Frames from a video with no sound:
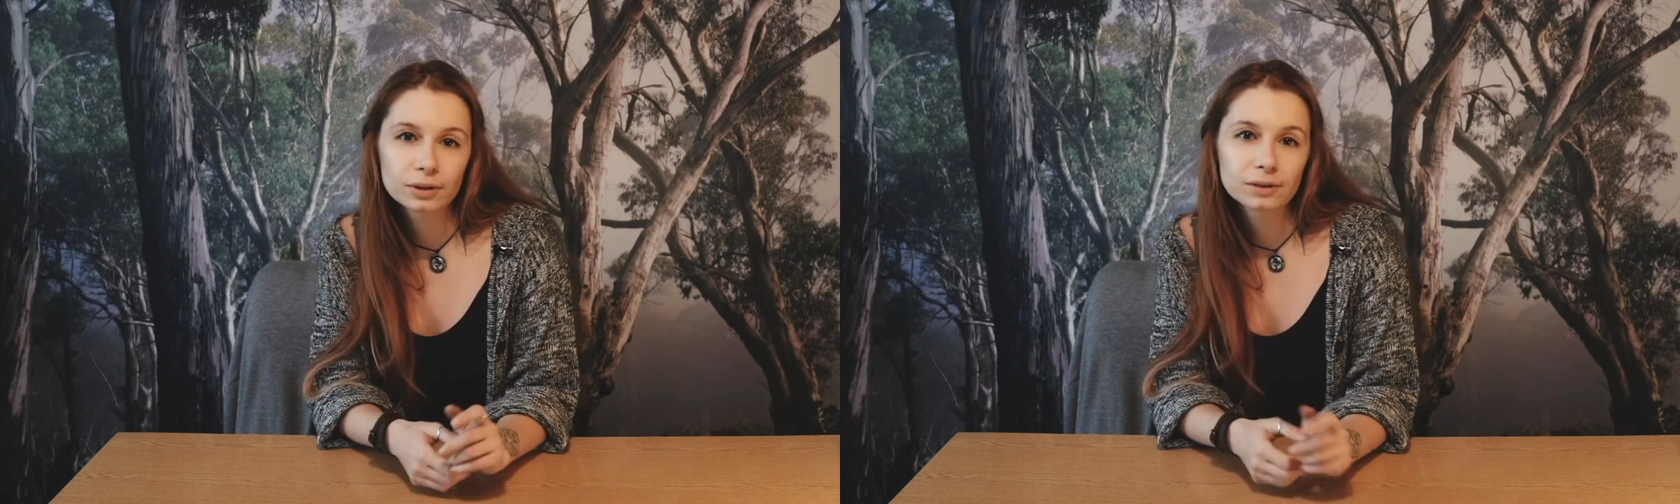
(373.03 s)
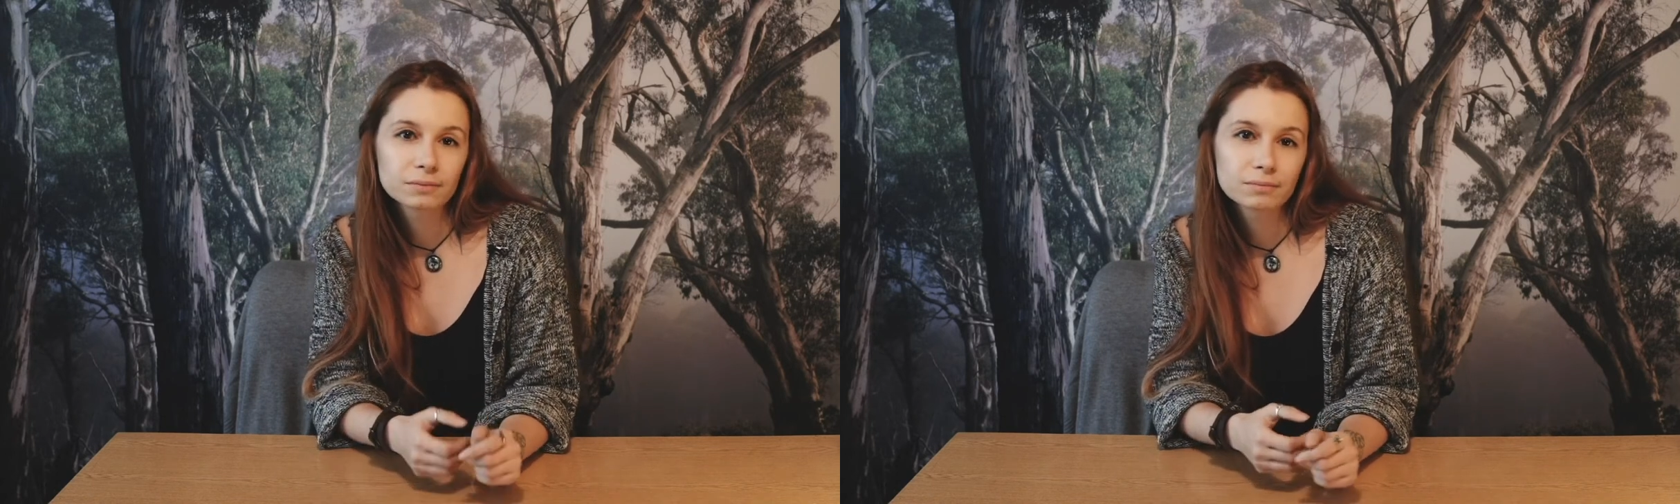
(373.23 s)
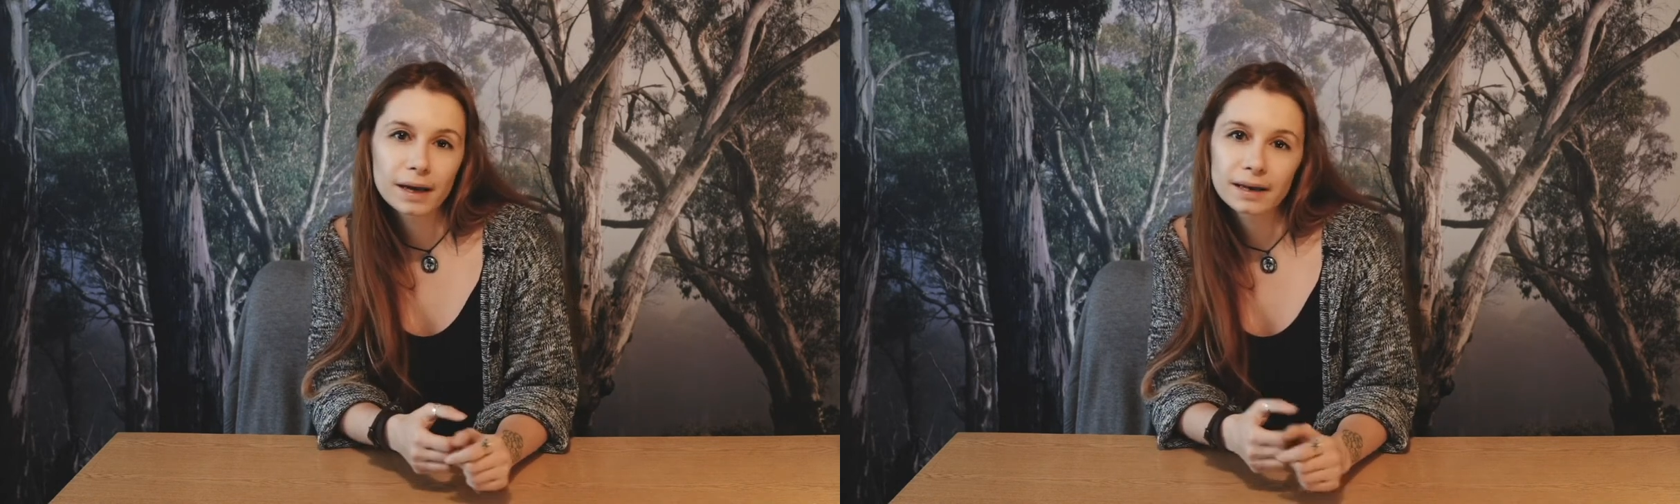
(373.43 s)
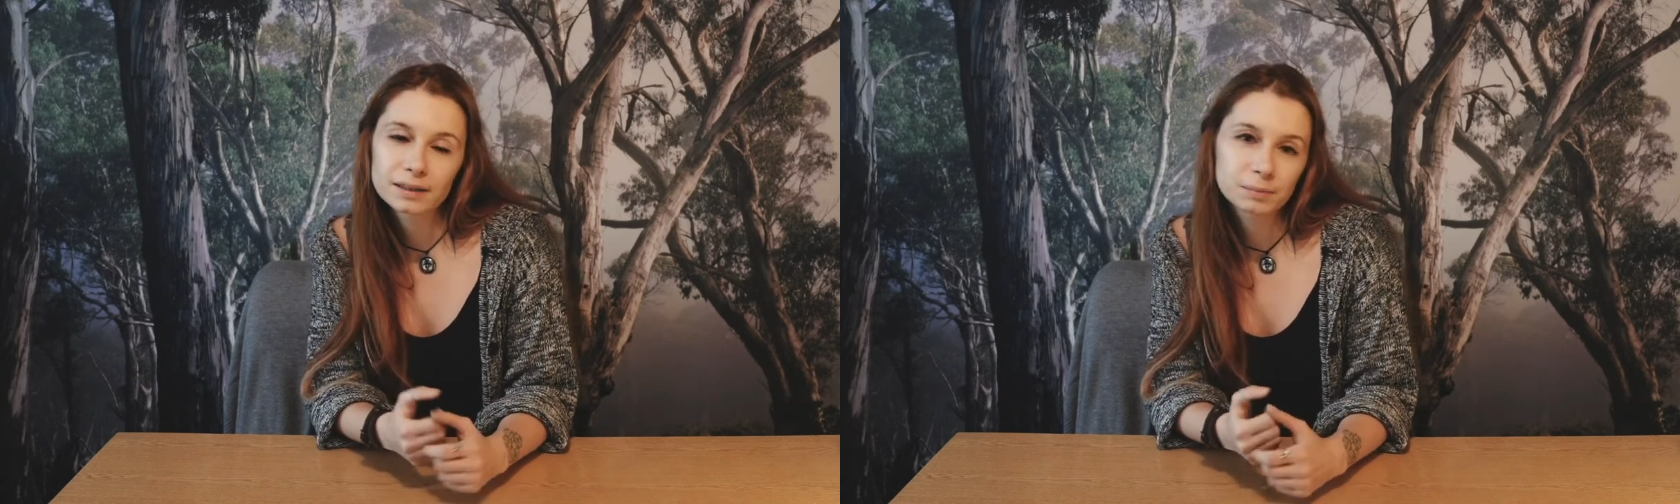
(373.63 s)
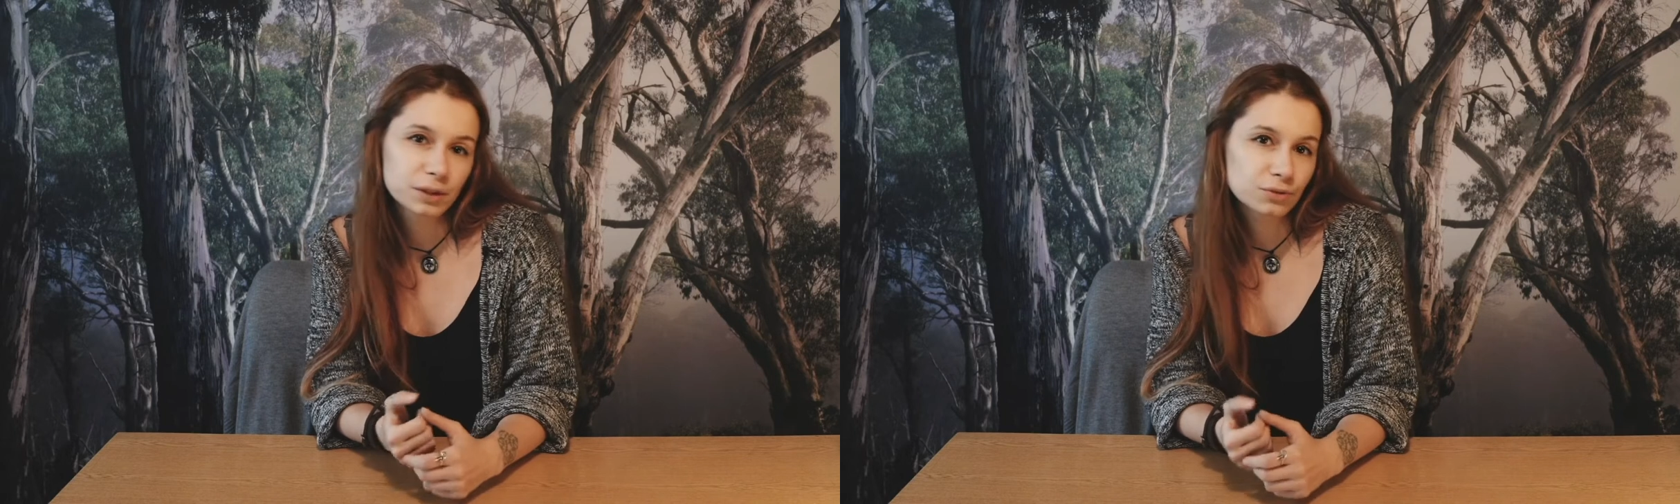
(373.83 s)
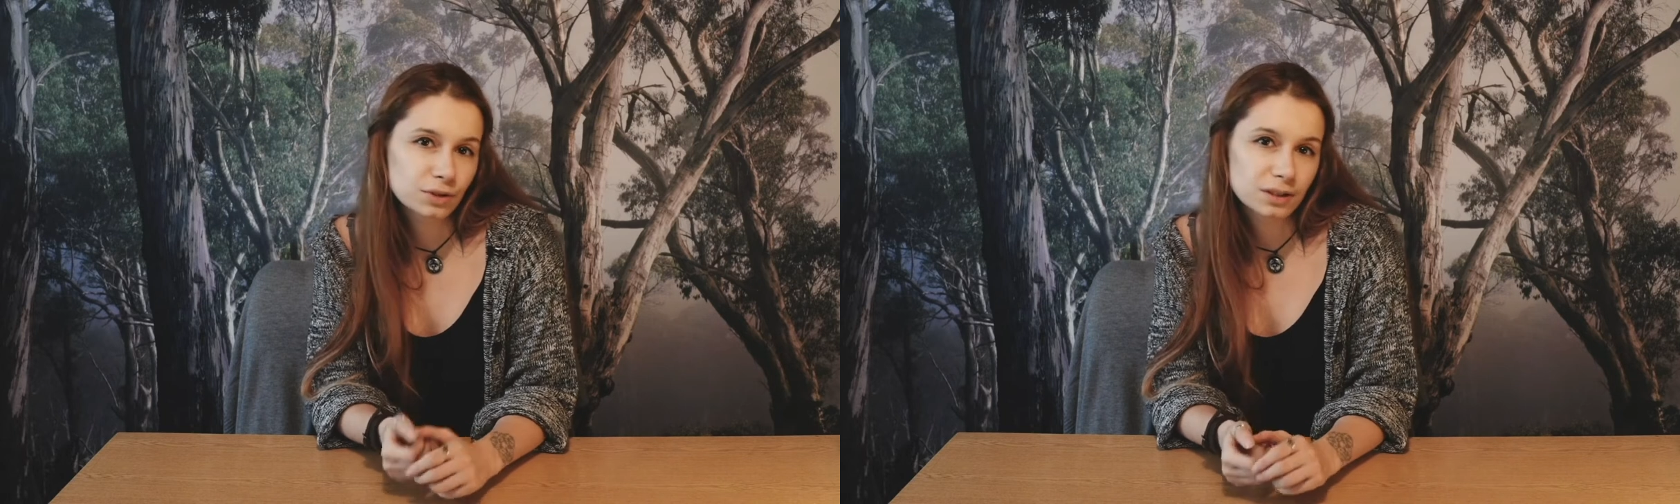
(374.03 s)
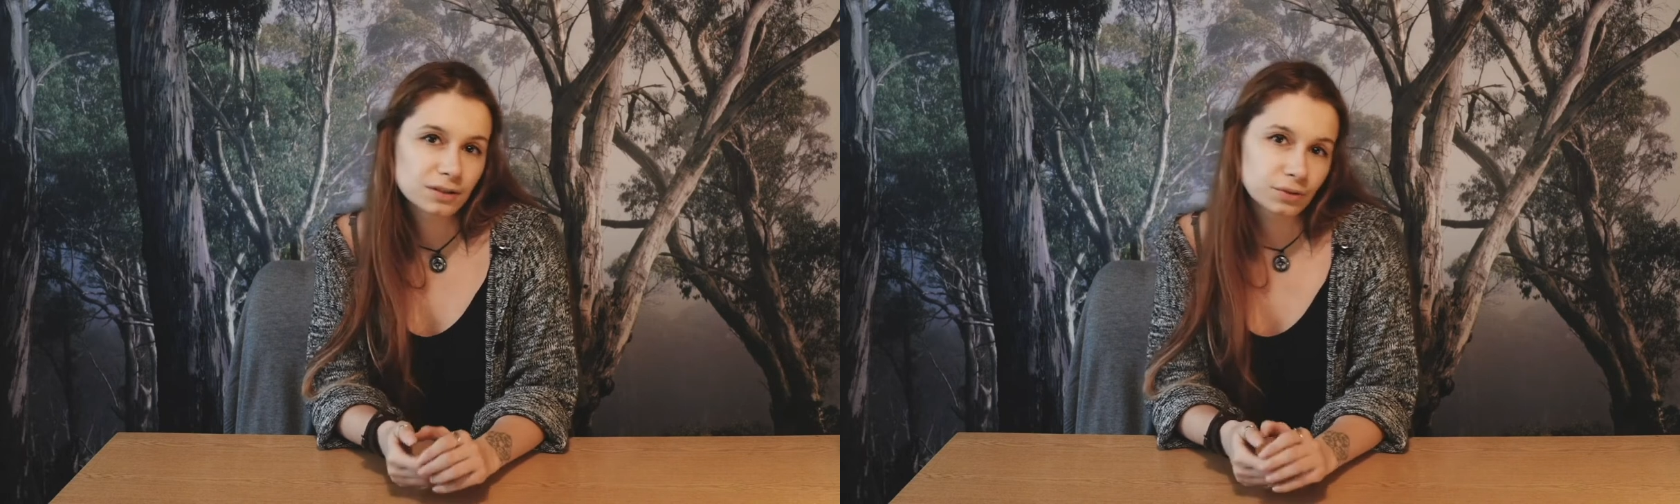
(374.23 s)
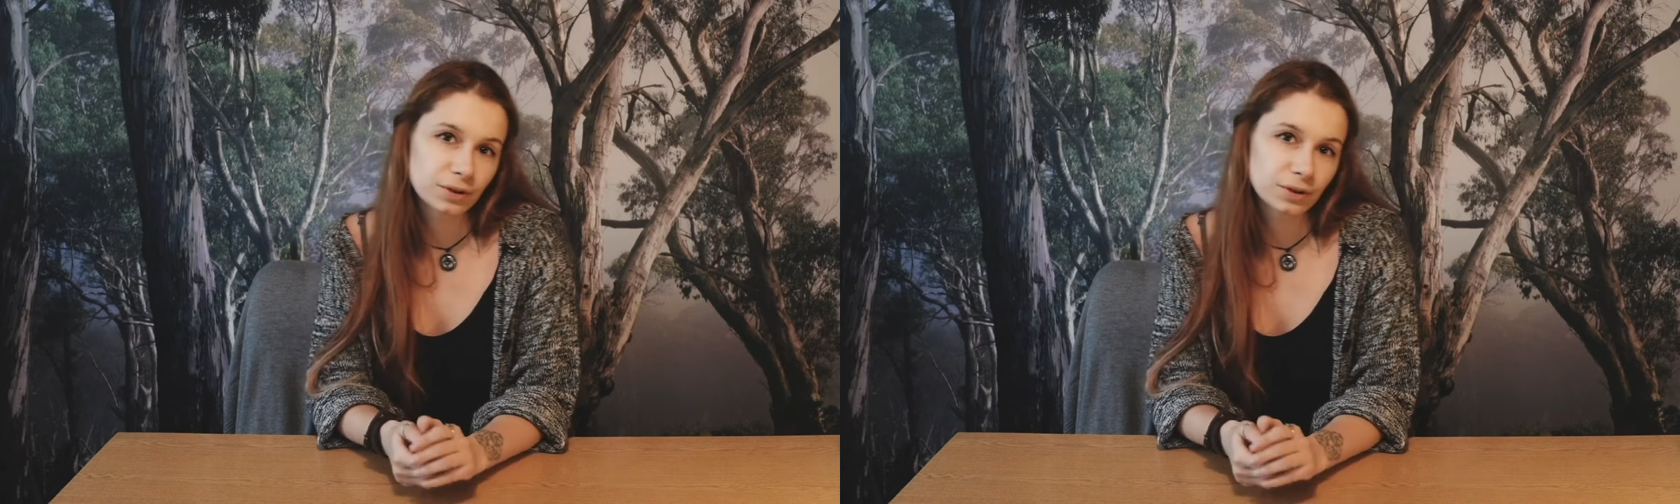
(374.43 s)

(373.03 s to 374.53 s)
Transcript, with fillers: It makes me trust the